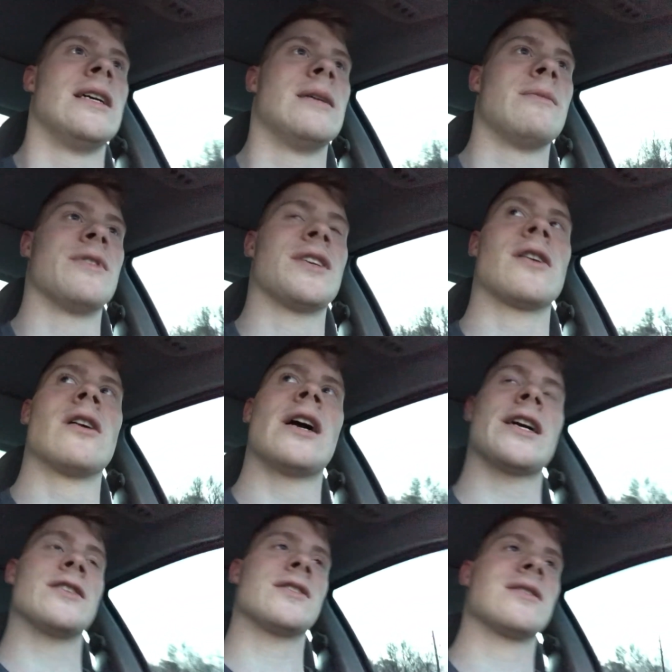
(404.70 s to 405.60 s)
But it's like, oh,
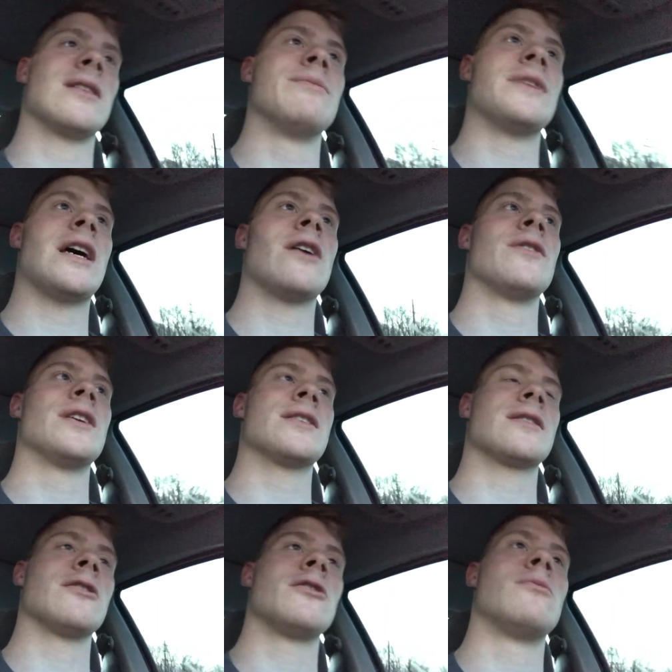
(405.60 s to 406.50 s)
I could slim down
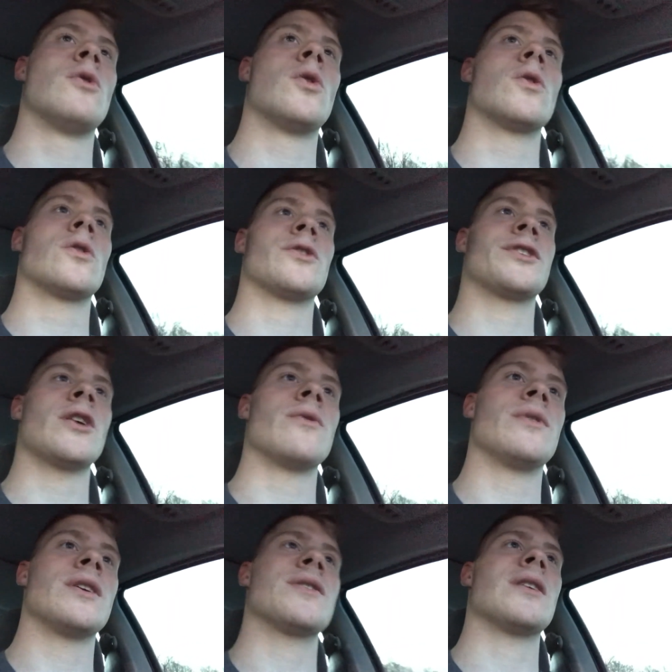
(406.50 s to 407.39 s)
this a little more or
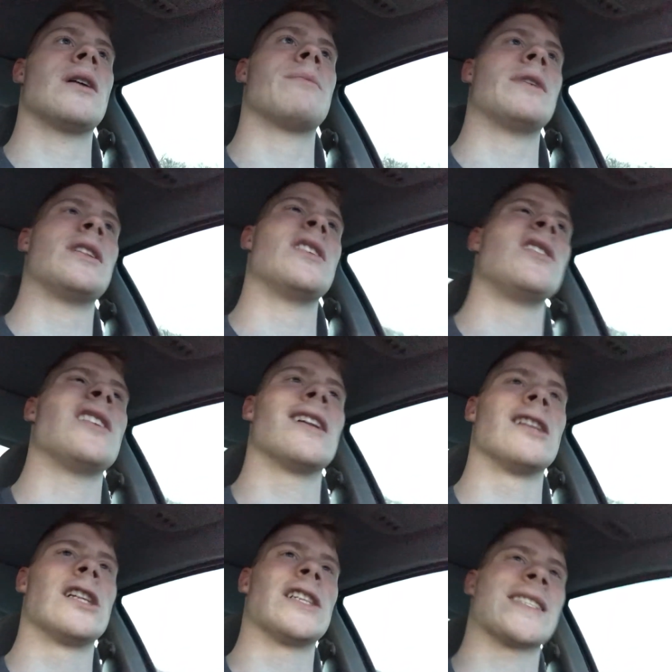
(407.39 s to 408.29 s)
tone this up, and then you
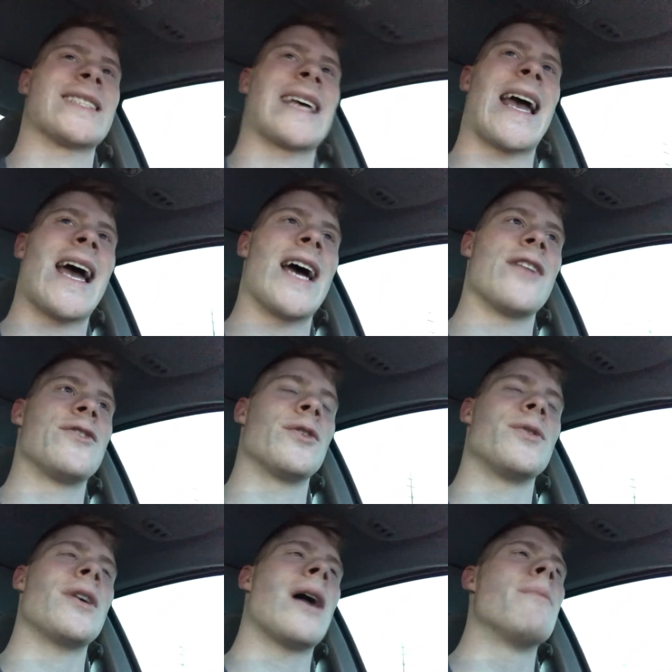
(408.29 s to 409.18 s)
get a little sad.
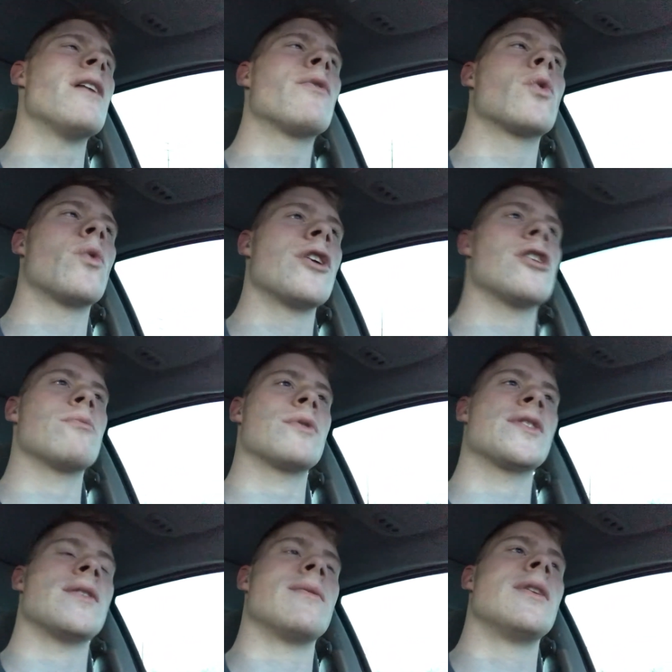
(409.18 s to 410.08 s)
So I'm never
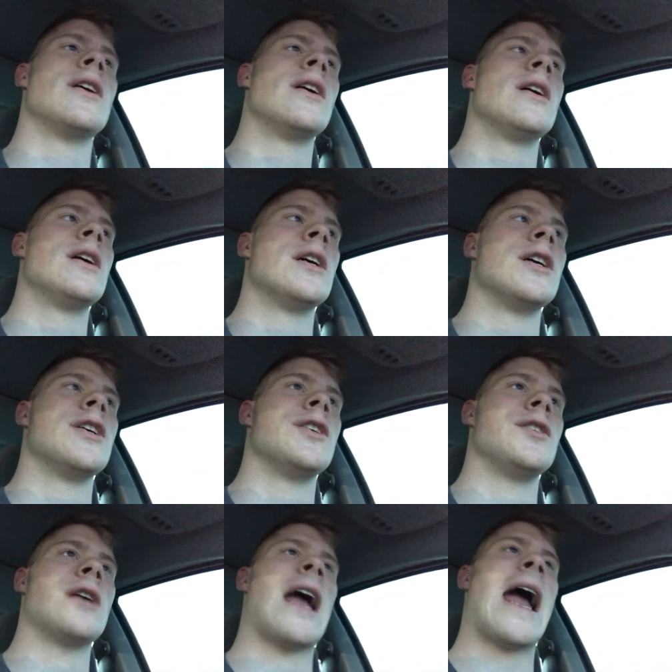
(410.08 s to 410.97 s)

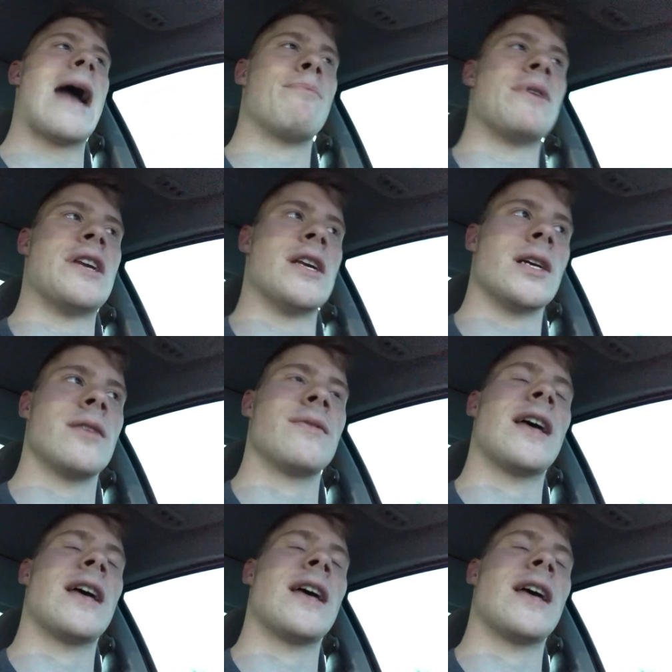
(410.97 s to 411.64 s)
100% happy.